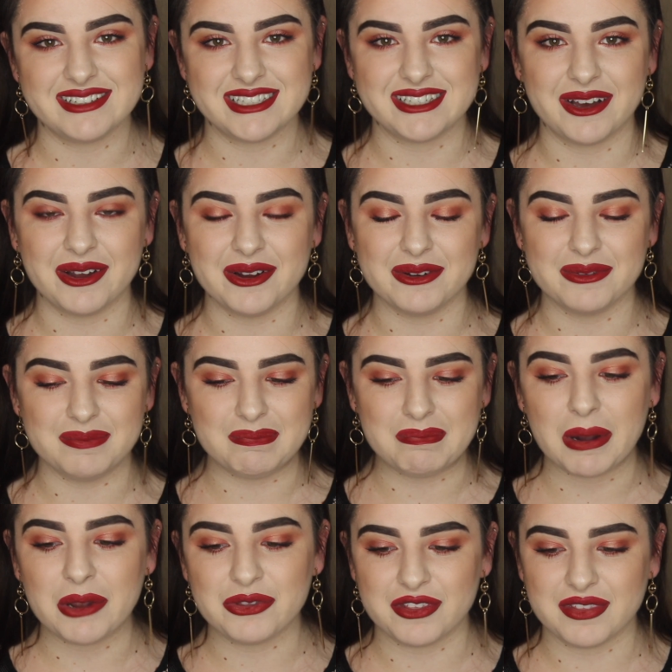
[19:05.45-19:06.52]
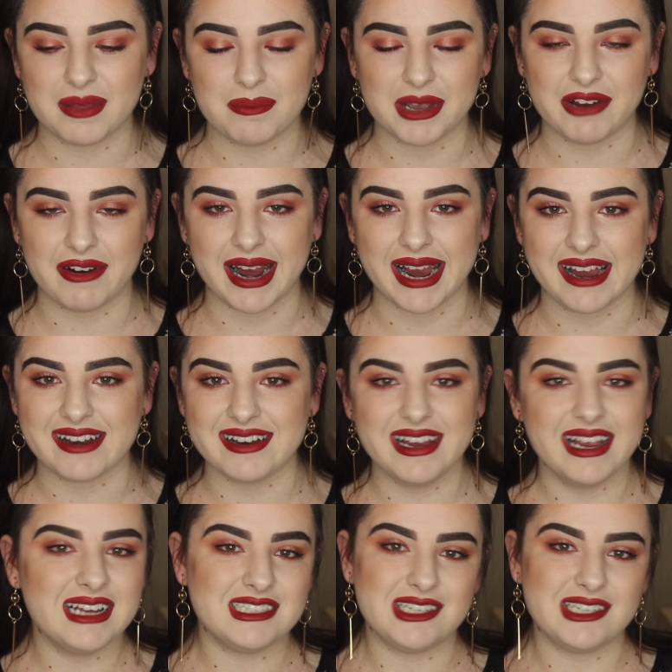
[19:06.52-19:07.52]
So both of them are great